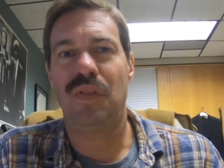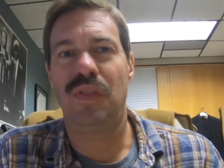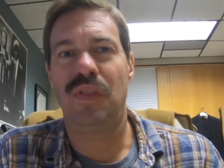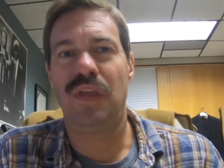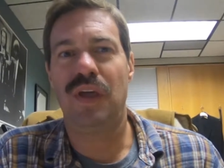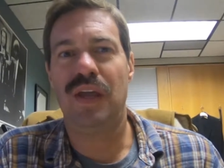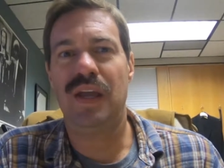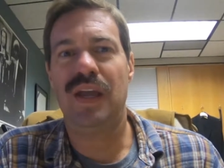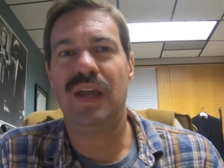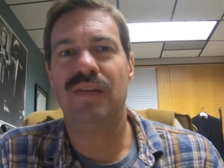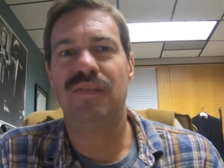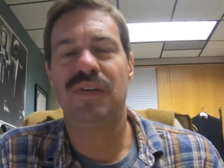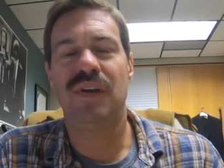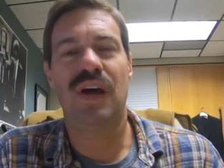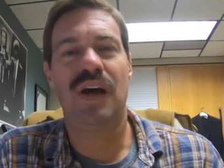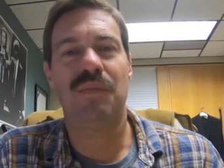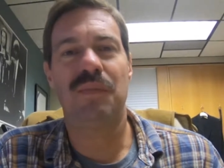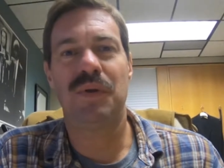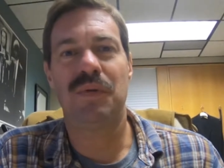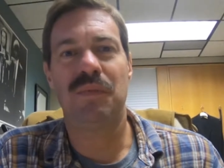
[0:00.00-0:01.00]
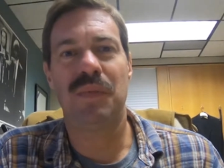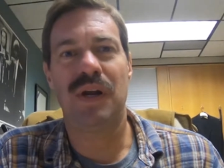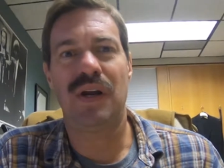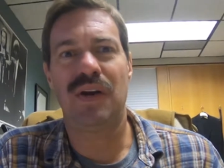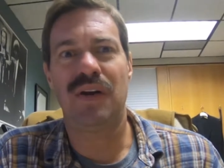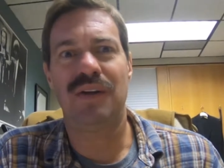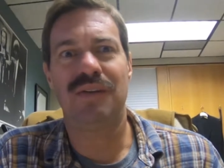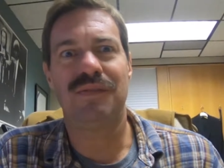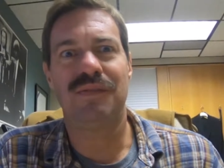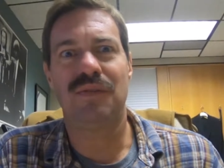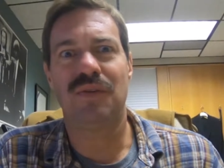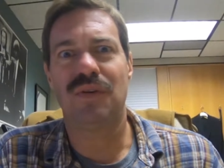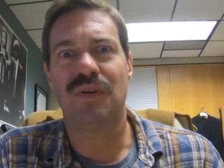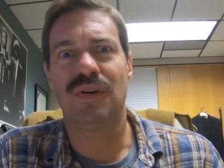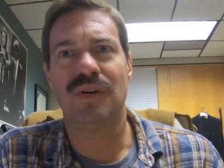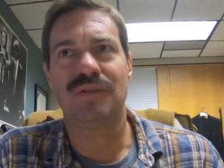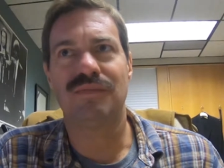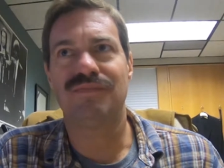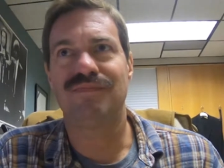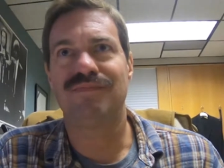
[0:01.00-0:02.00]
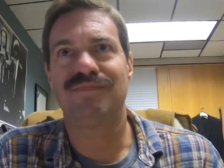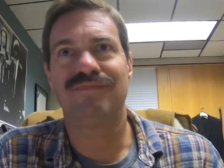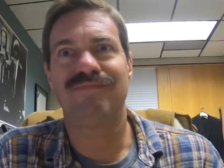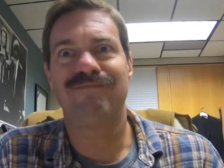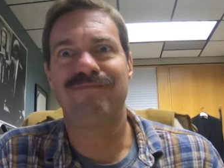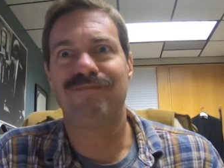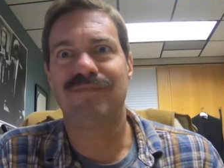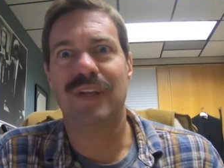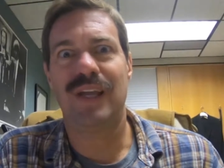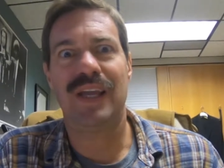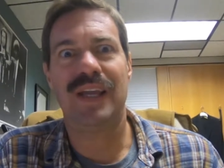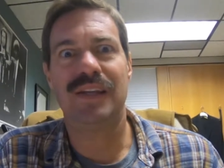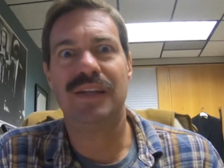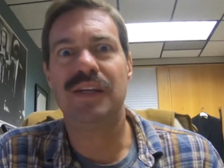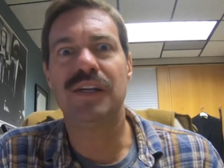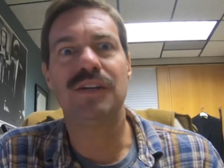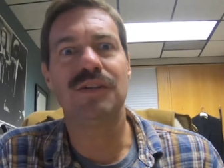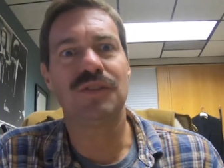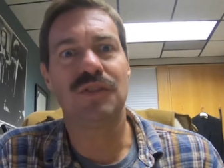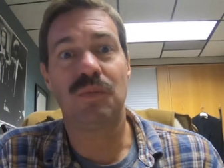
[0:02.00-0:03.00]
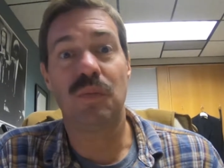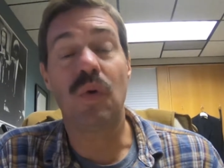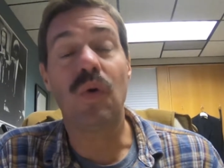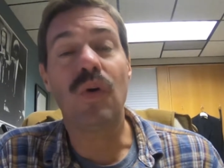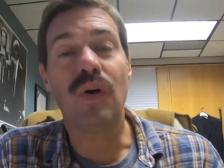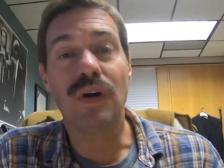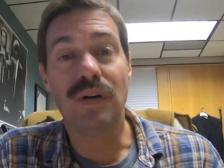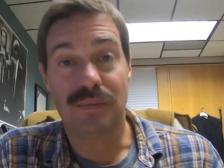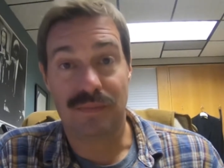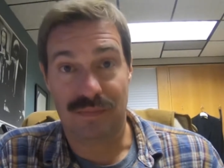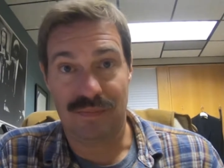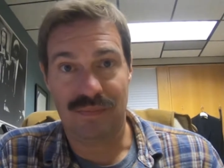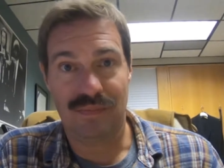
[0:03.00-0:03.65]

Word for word: they have not been married for 8 years or more.